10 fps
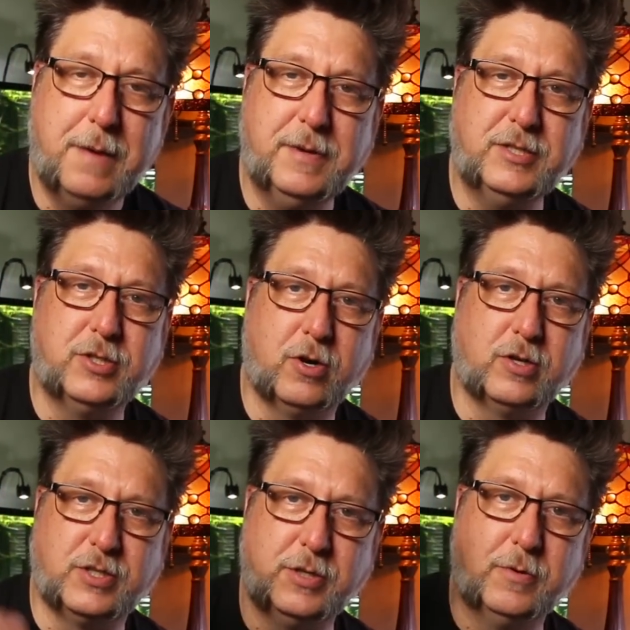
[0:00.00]
be sure
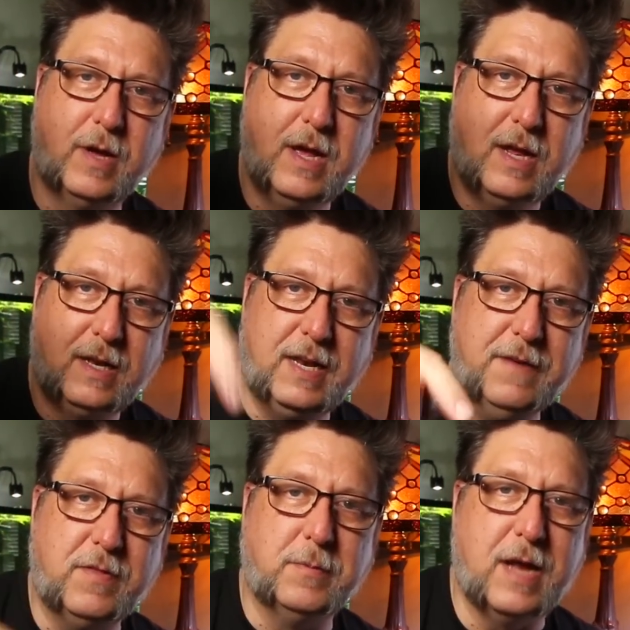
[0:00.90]
to
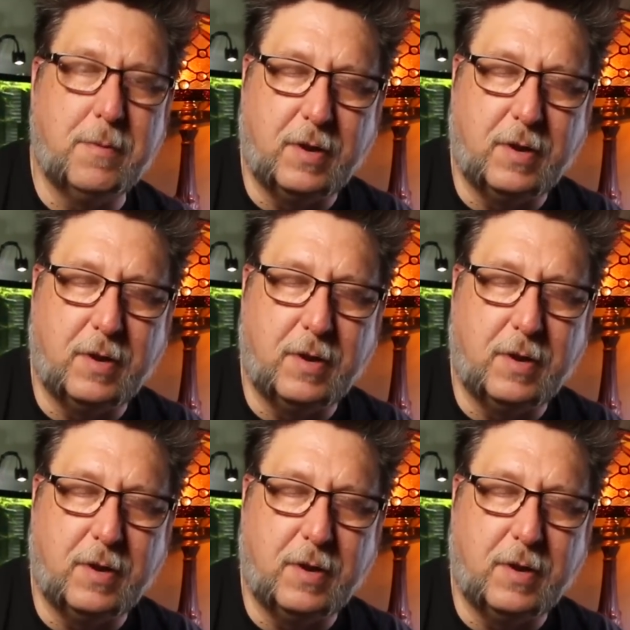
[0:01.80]
leave them down